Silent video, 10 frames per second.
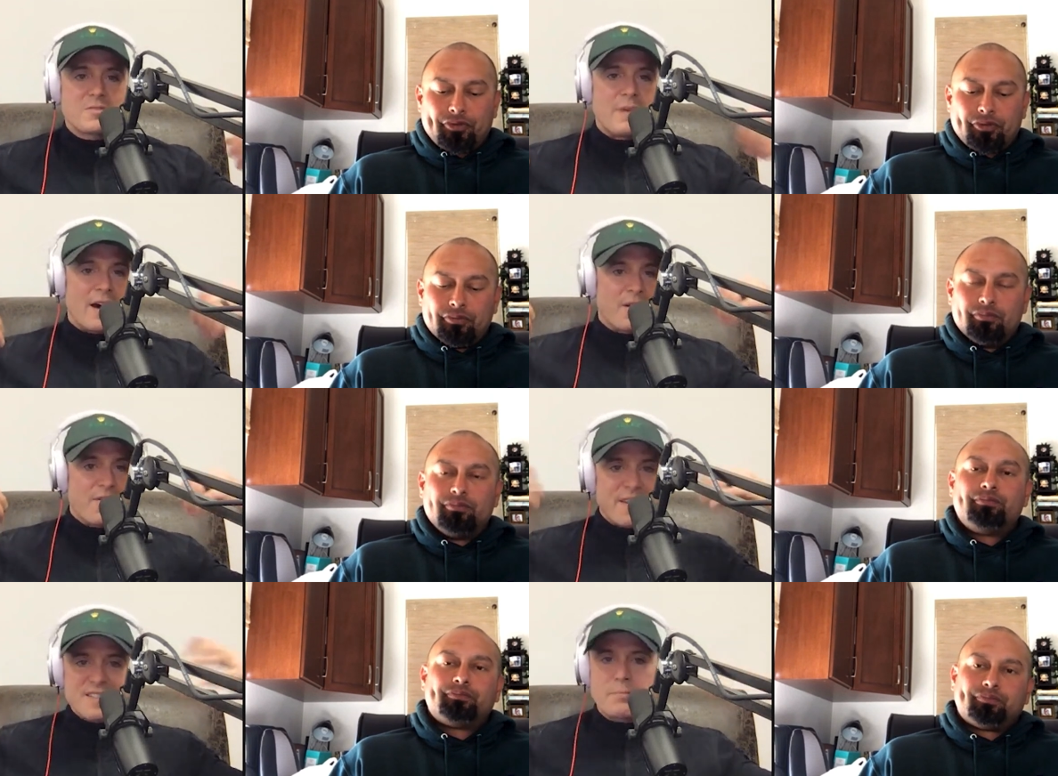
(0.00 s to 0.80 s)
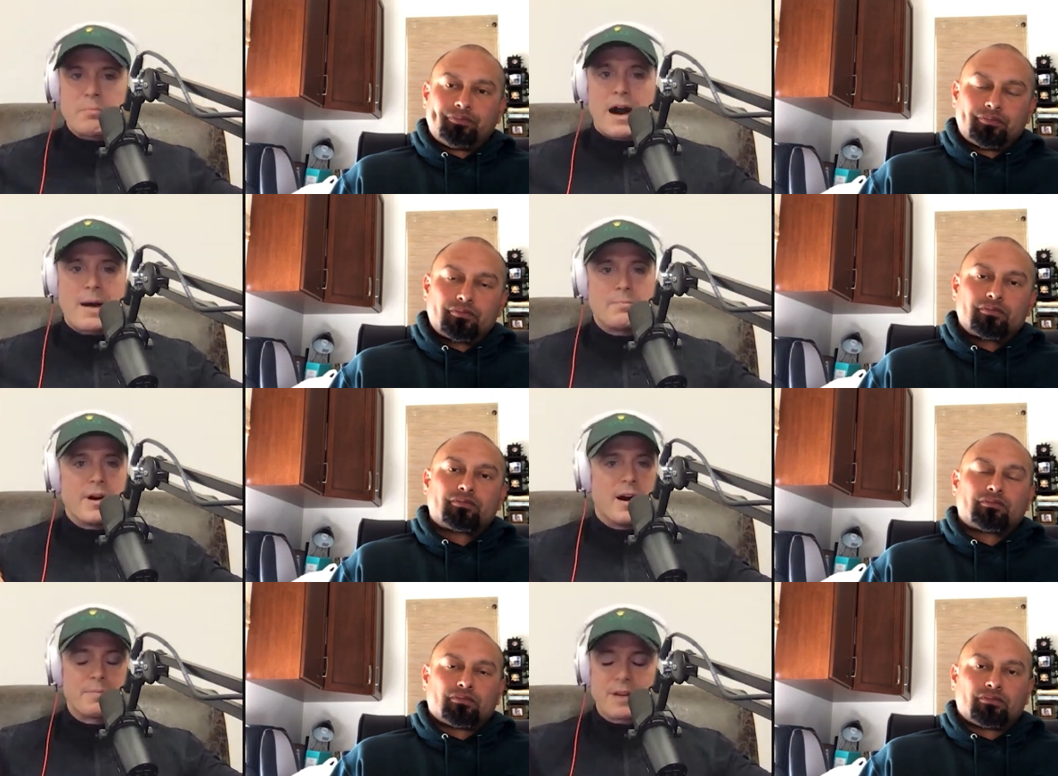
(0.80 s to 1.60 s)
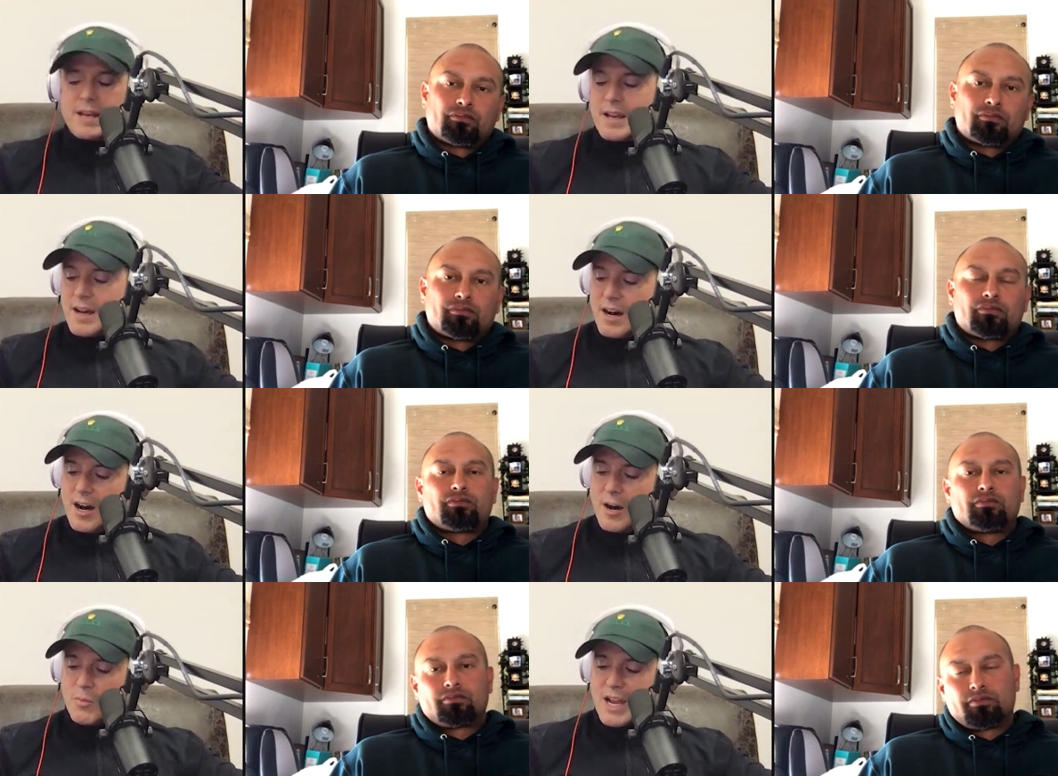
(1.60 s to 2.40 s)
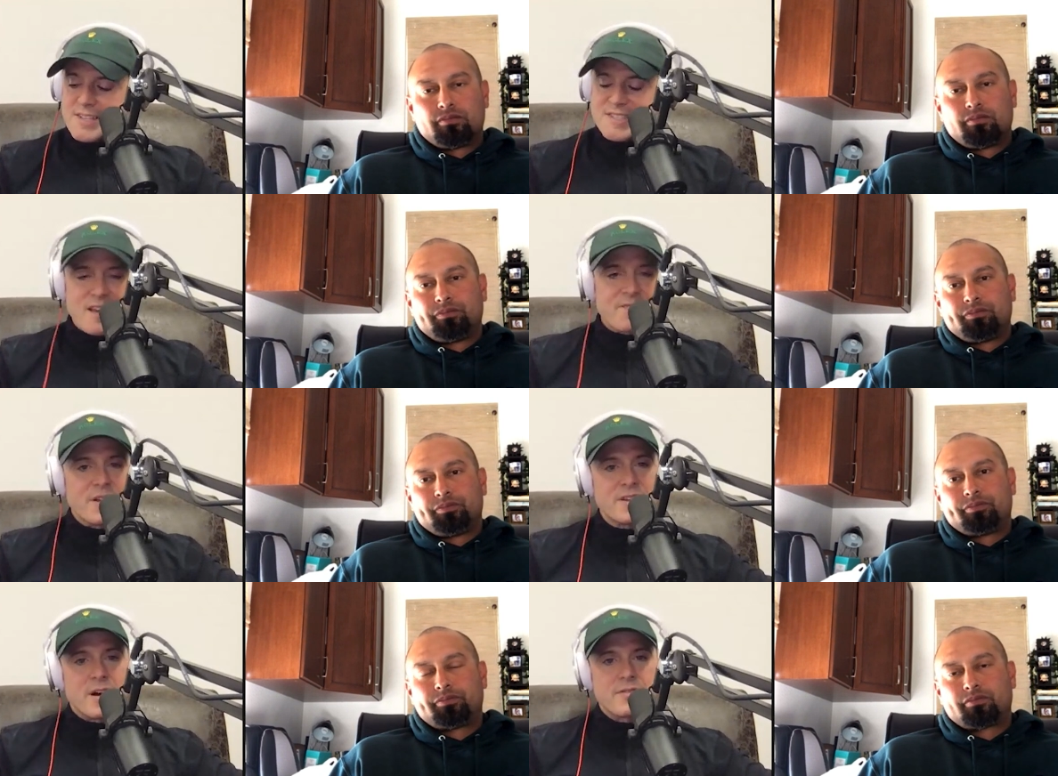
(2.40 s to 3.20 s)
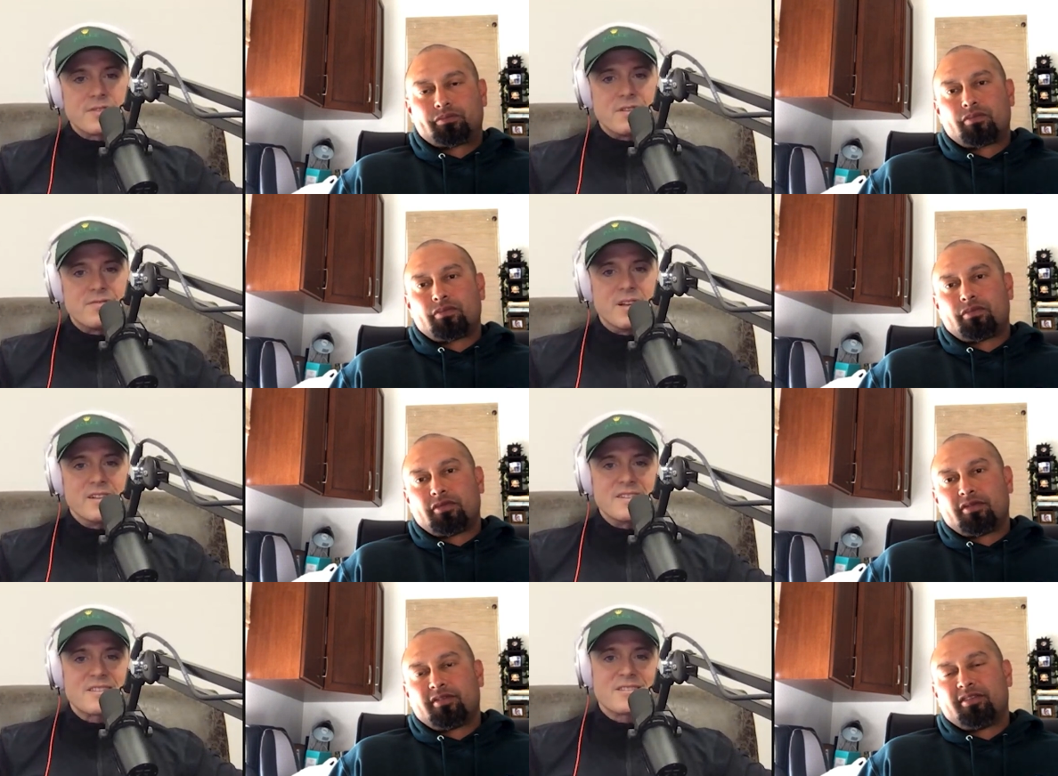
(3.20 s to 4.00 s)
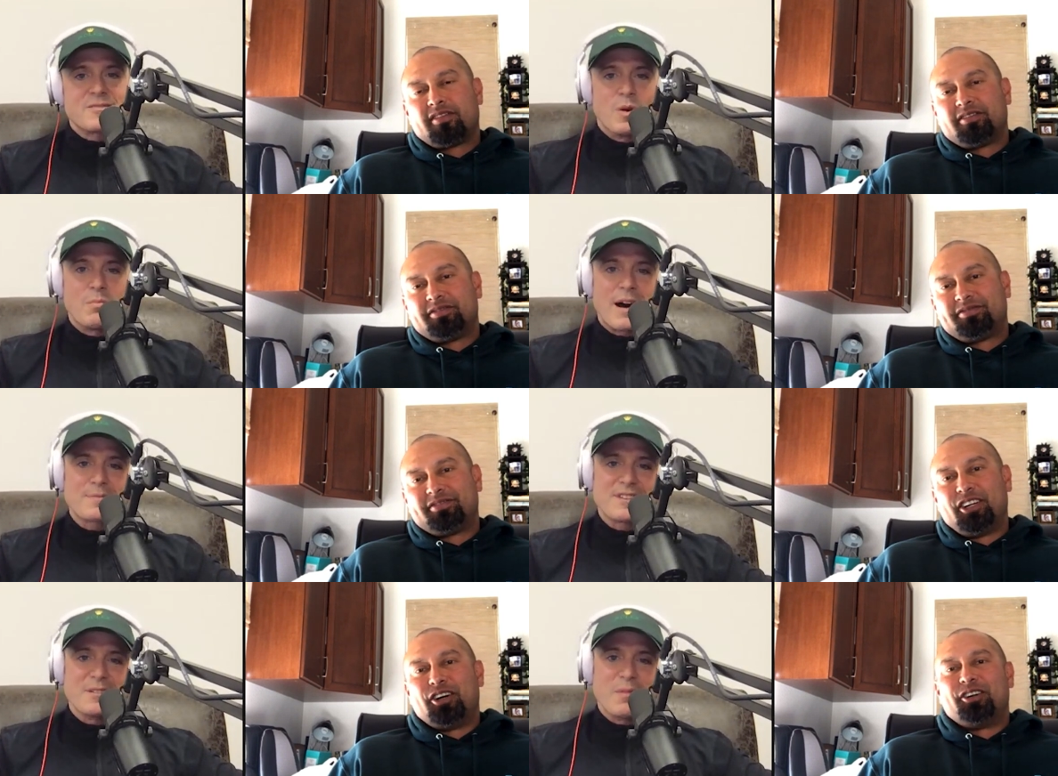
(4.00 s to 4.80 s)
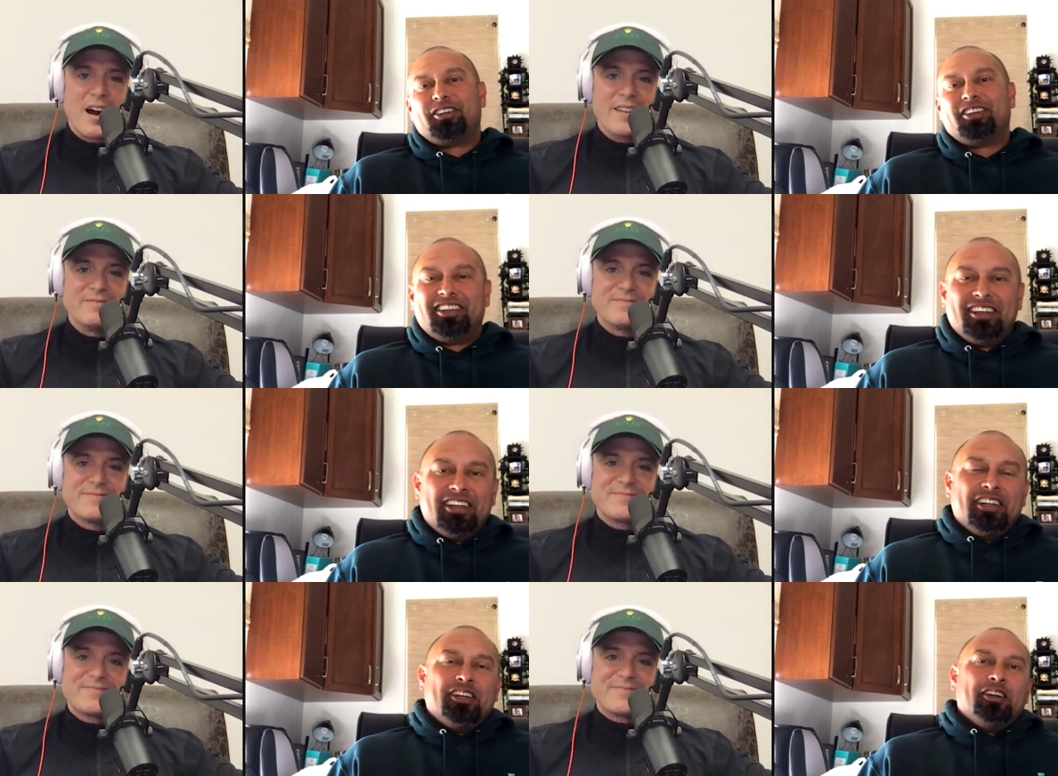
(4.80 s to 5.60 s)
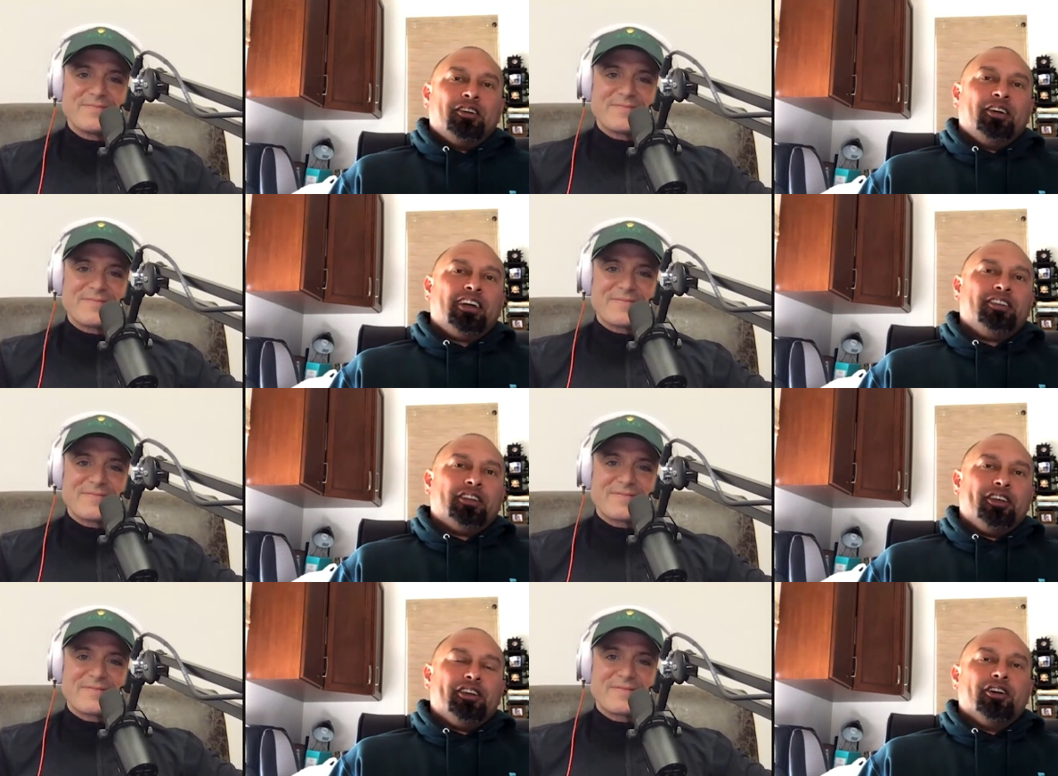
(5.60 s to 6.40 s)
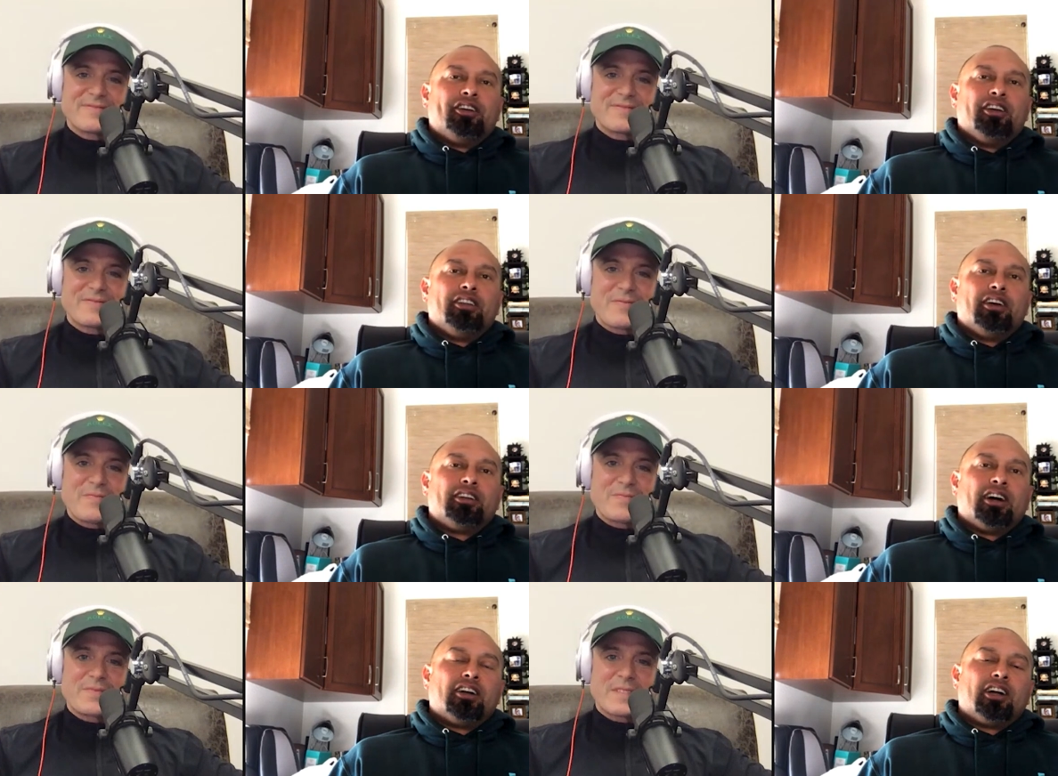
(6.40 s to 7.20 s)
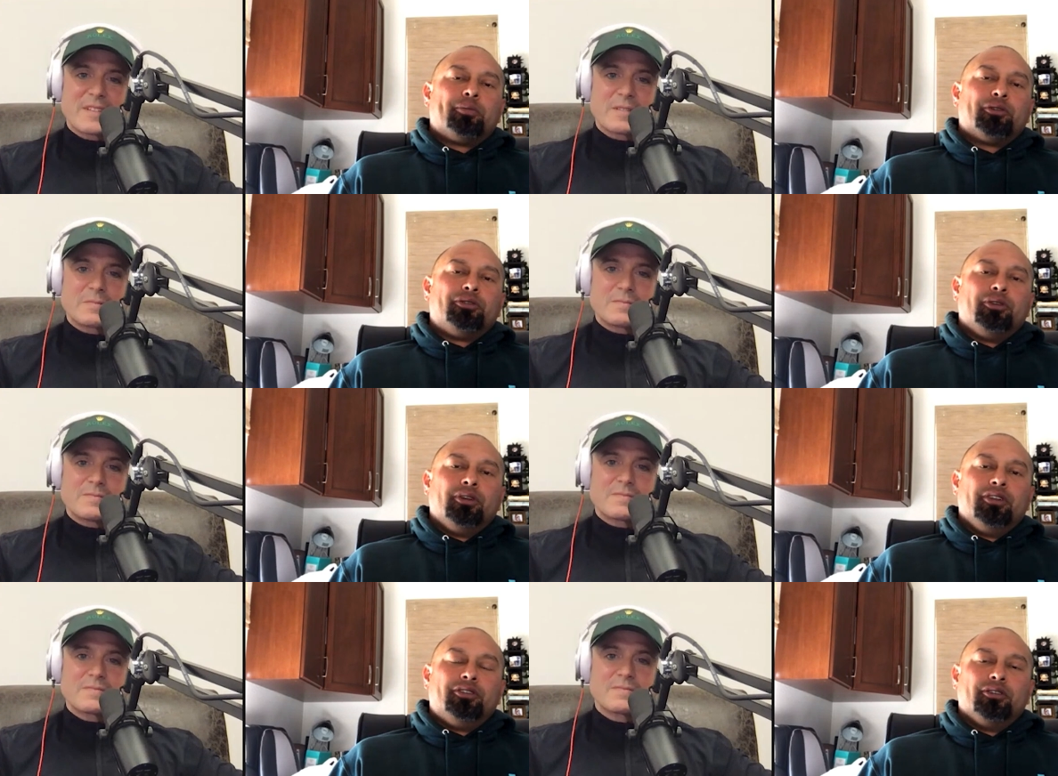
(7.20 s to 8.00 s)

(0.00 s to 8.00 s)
Speaker 1: about it, things that pop up. Um, when I say Philadelphia Phillies, what pops into mind?
Speaker 2: Man, the young kid that got an opportunity